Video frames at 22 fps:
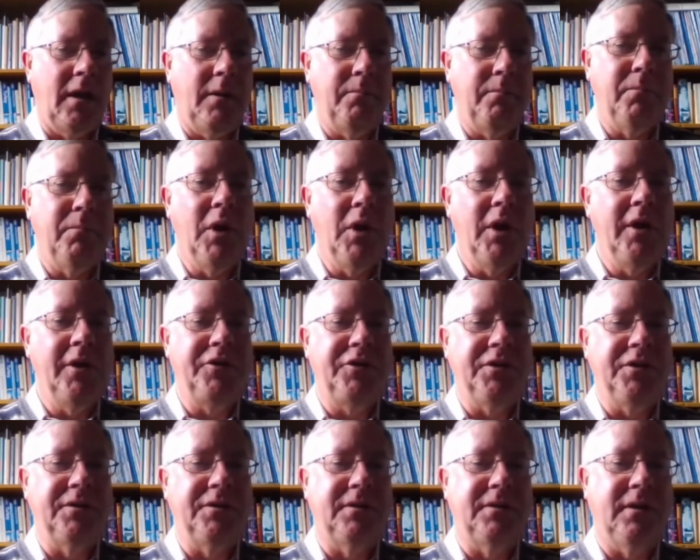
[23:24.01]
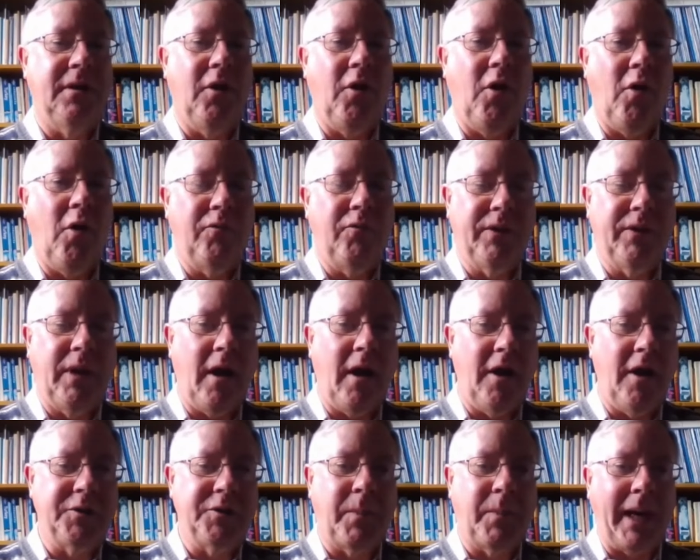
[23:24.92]
Mergers of
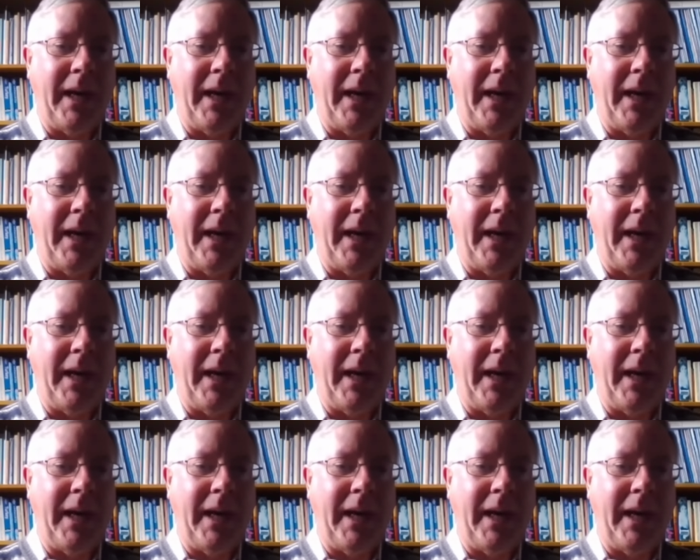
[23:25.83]
large